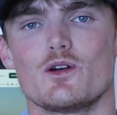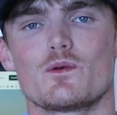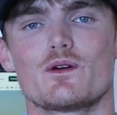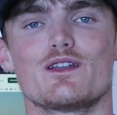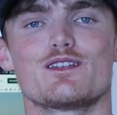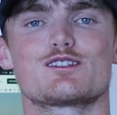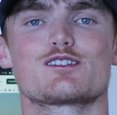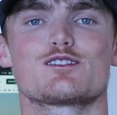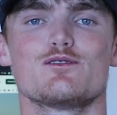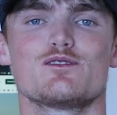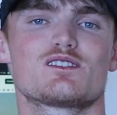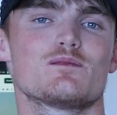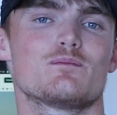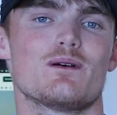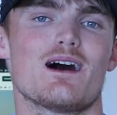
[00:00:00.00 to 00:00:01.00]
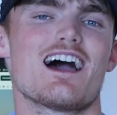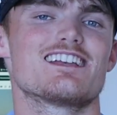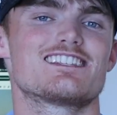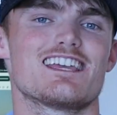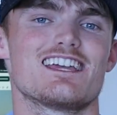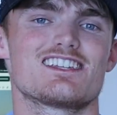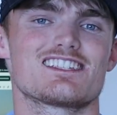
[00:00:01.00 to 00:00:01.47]
We're an exclusive
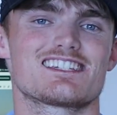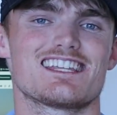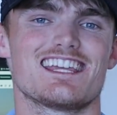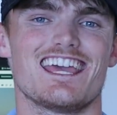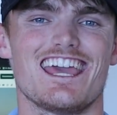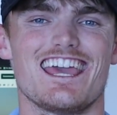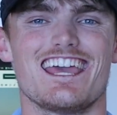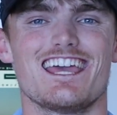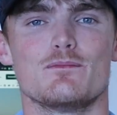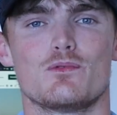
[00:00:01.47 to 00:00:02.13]
buyer's agency here